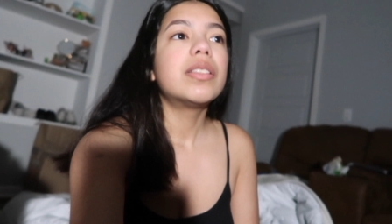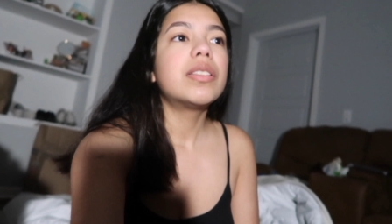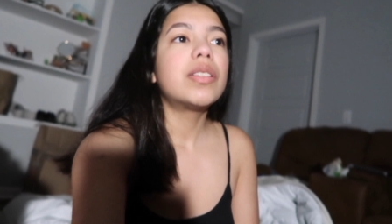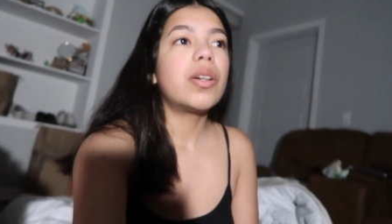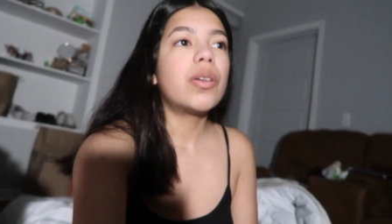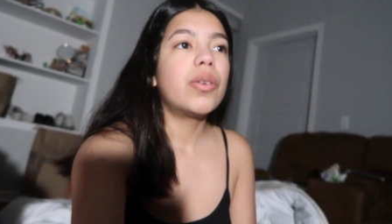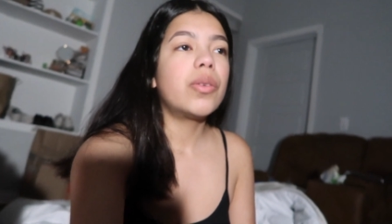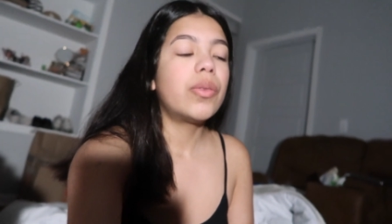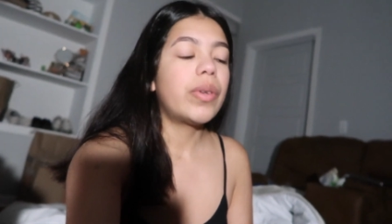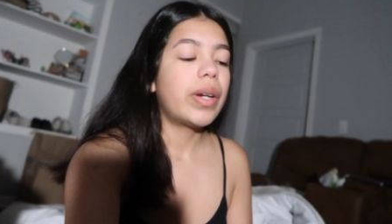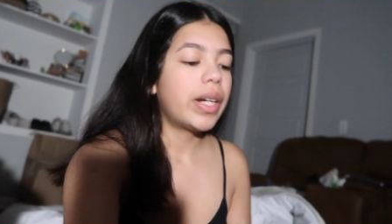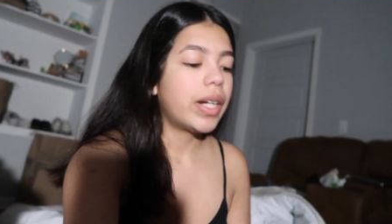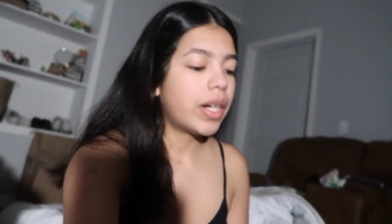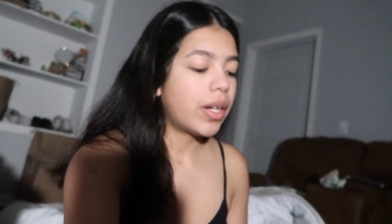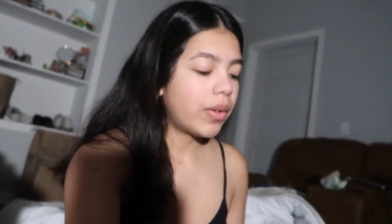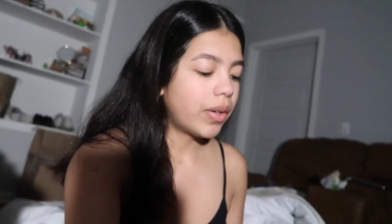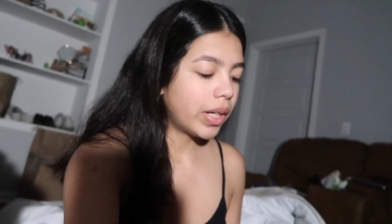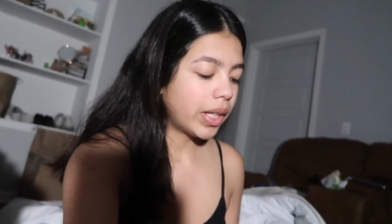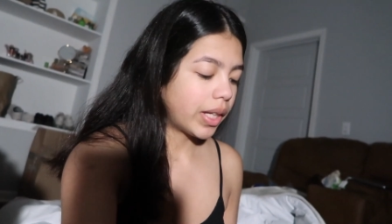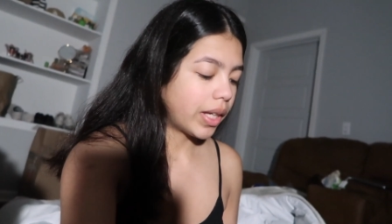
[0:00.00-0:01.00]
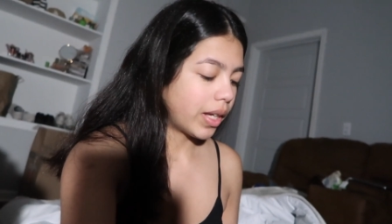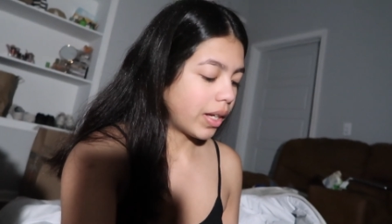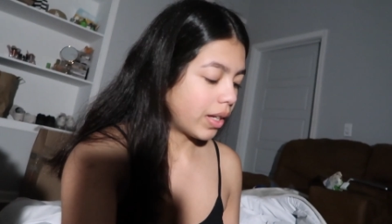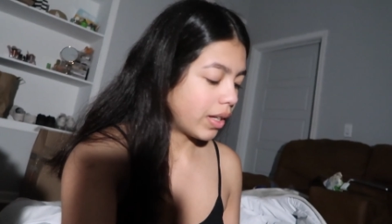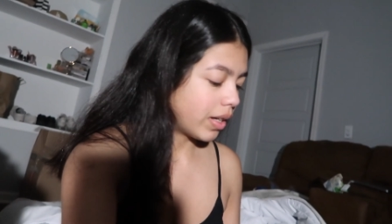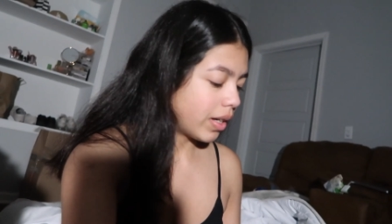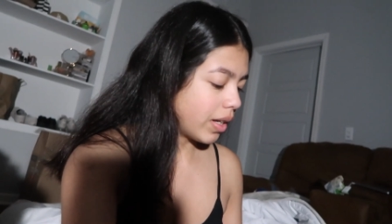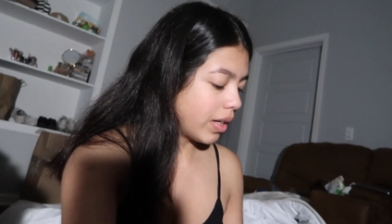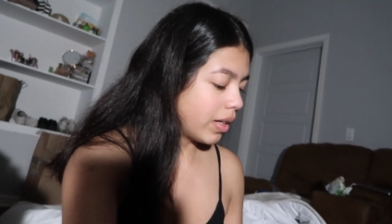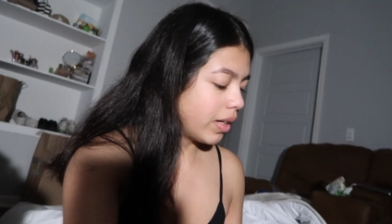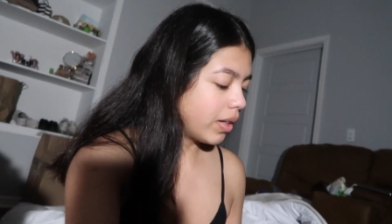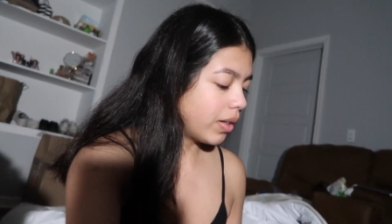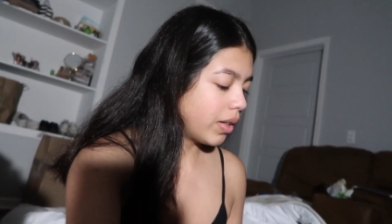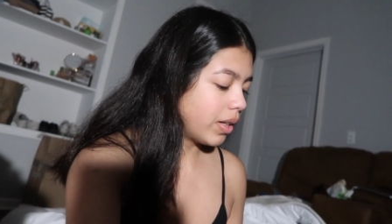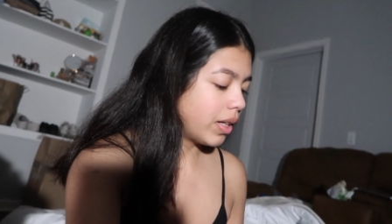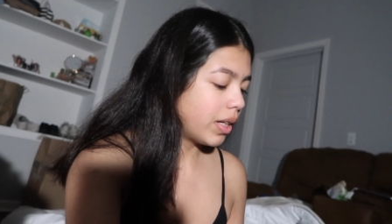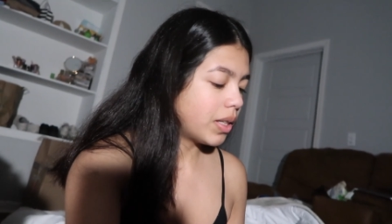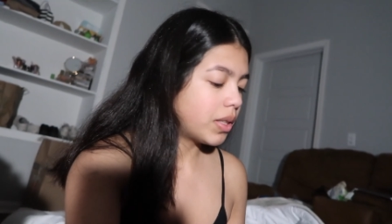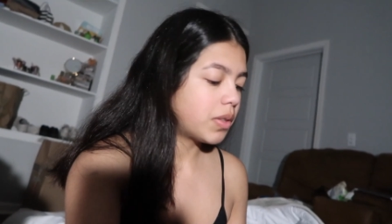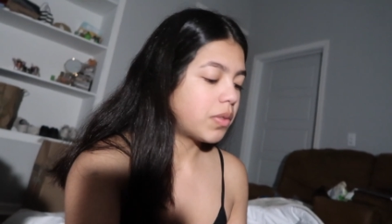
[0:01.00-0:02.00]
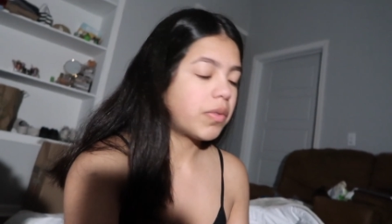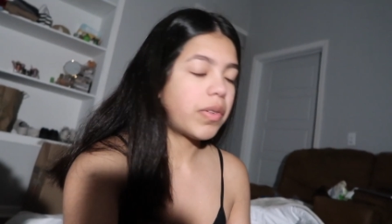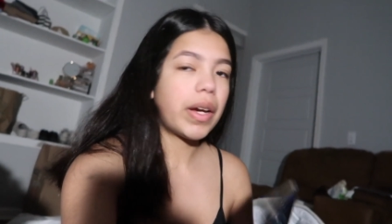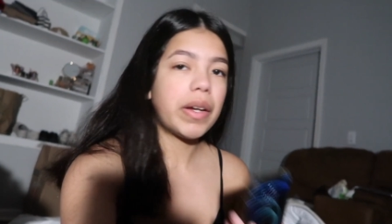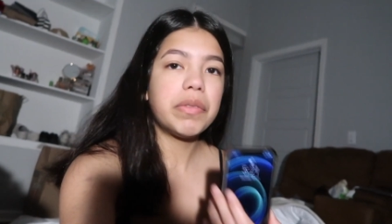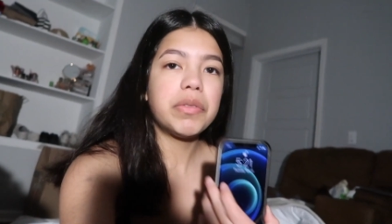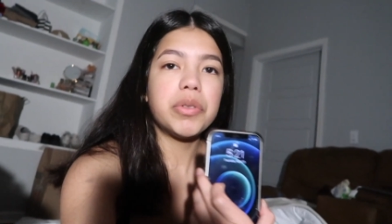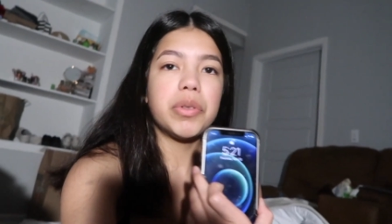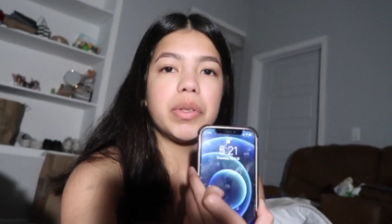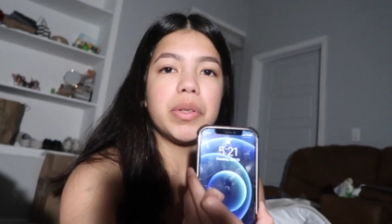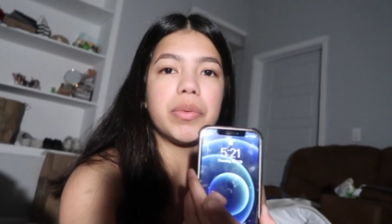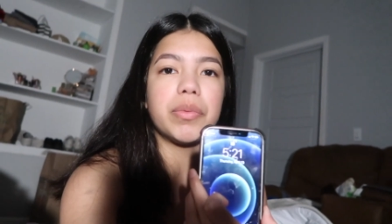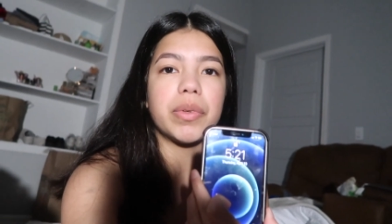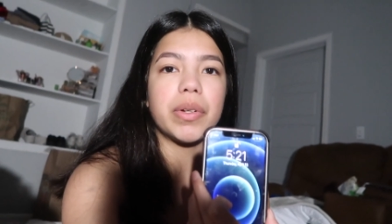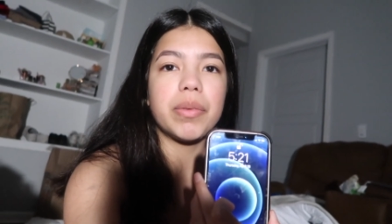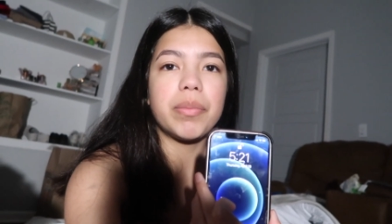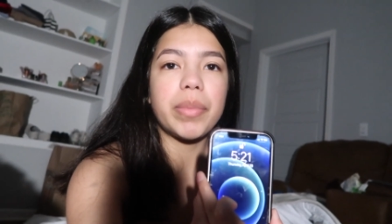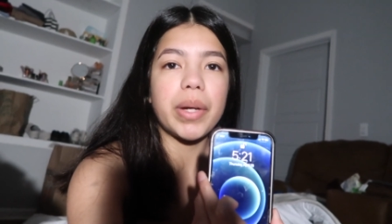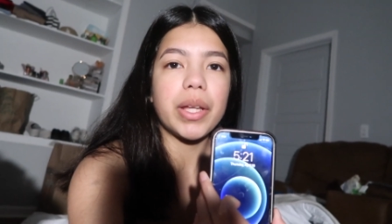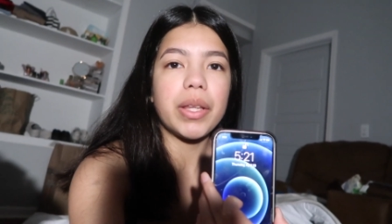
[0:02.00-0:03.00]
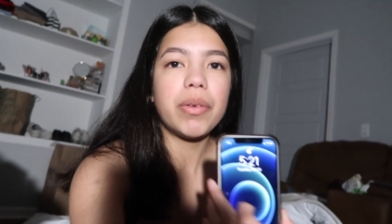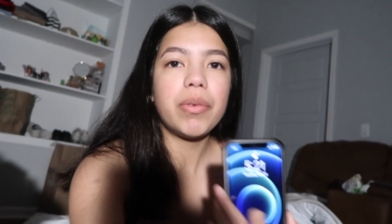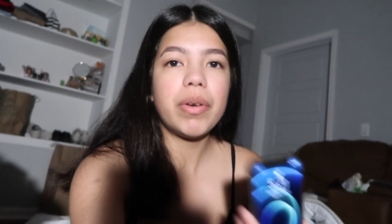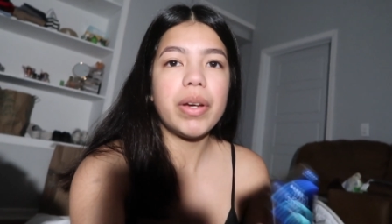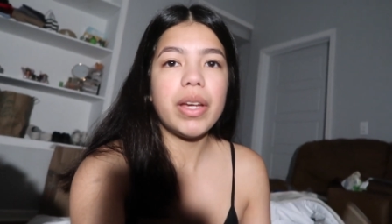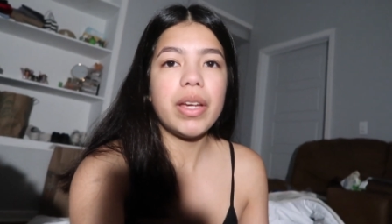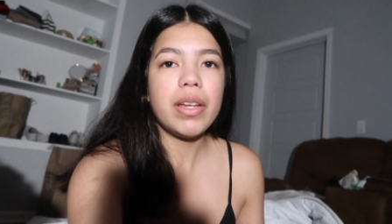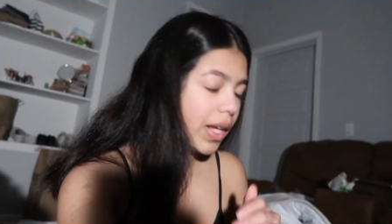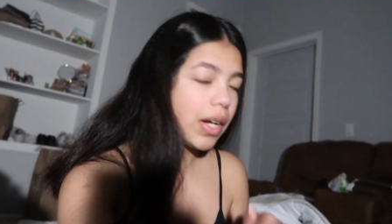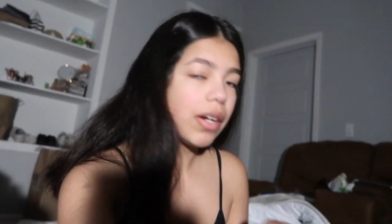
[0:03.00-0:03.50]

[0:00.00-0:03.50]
So right now I can edit. It's 5.21 by the way.